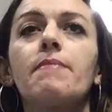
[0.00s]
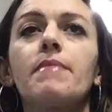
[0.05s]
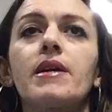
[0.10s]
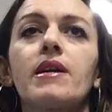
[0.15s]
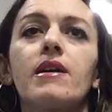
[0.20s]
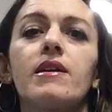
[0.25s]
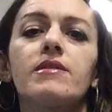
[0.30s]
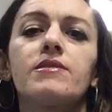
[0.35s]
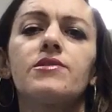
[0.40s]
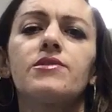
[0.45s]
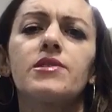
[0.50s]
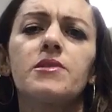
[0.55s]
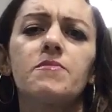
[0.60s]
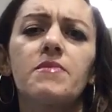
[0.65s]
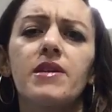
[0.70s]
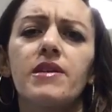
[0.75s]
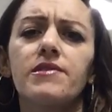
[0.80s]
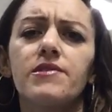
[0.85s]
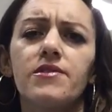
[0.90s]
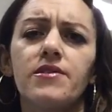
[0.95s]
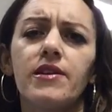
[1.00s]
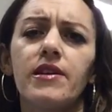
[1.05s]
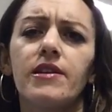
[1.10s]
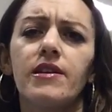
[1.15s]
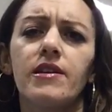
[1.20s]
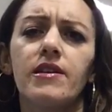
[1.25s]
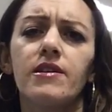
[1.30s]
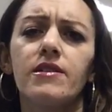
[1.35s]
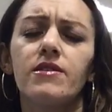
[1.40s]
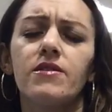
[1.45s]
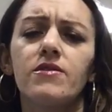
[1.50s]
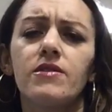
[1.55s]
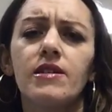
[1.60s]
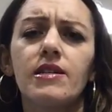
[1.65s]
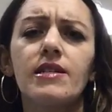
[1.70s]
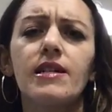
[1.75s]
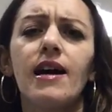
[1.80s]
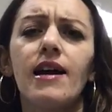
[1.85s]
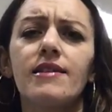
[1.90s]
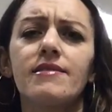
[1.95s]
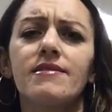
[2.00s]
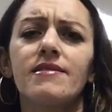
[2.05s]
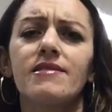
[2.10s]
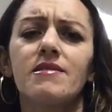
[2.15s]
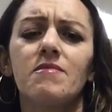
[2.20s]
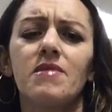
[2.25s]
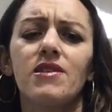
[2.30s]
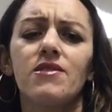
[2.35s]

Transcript: Because just because you're in a yoga class doesn't